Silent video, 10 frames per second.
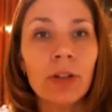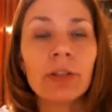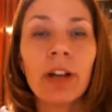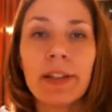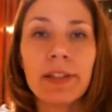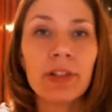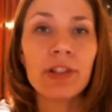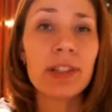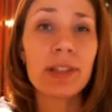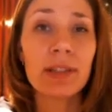Alright, so
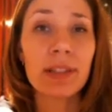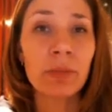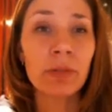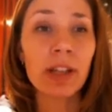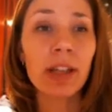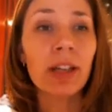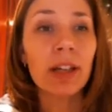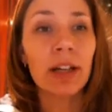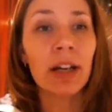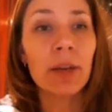just in summary,
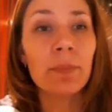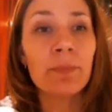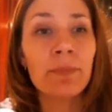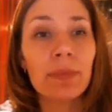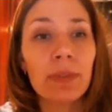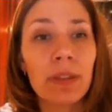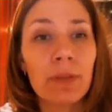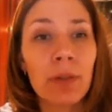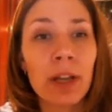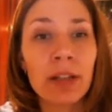
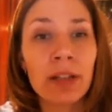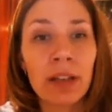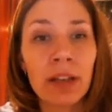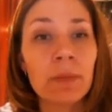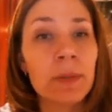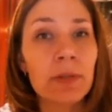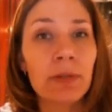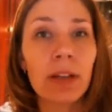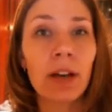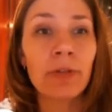when it comes
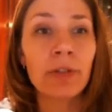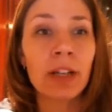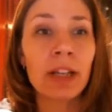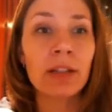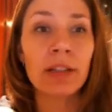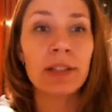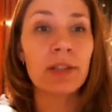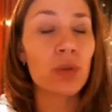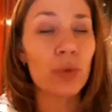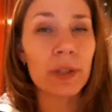to recovery, there's
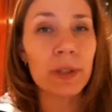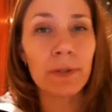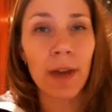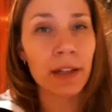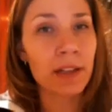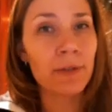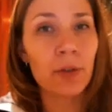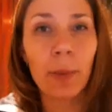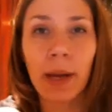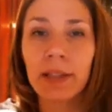a choice of active
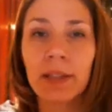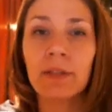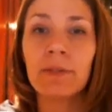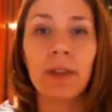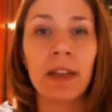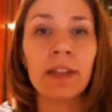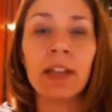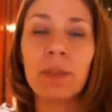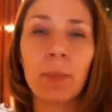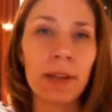or passive, and
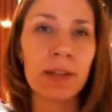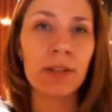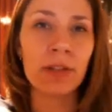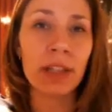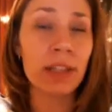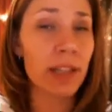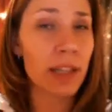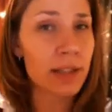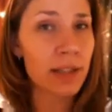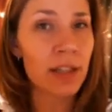that depends on the
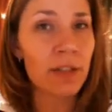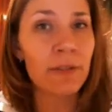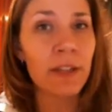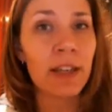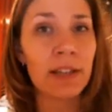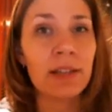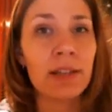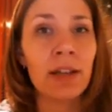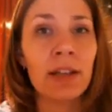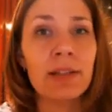intensity of the
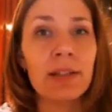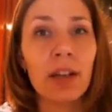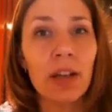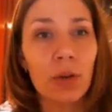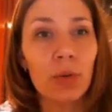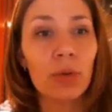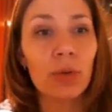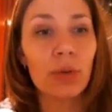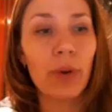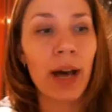exercise
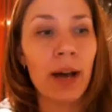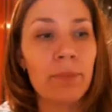or